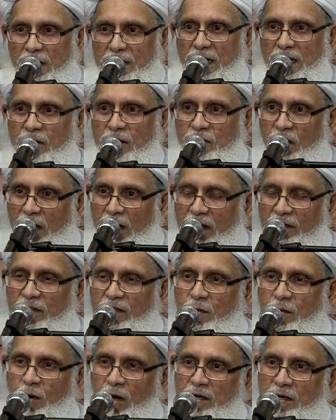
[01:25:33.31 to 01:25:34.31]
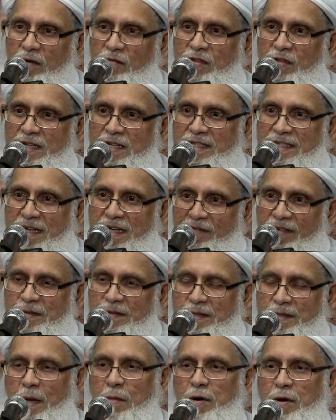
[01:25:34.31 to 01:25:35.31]
that for every one of these
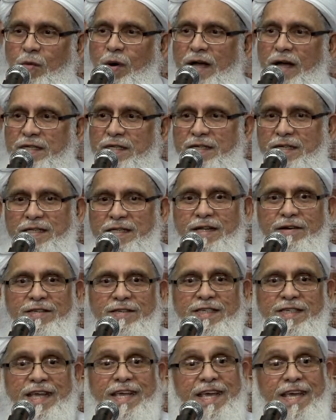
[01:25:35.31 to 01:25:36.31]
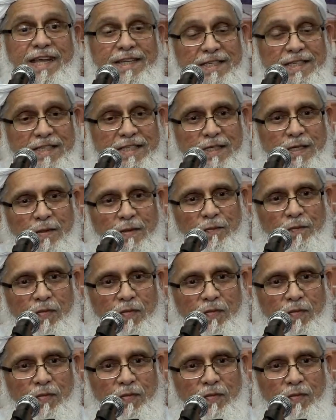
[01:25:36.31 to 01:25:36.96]
seven Samawat, there is a gate,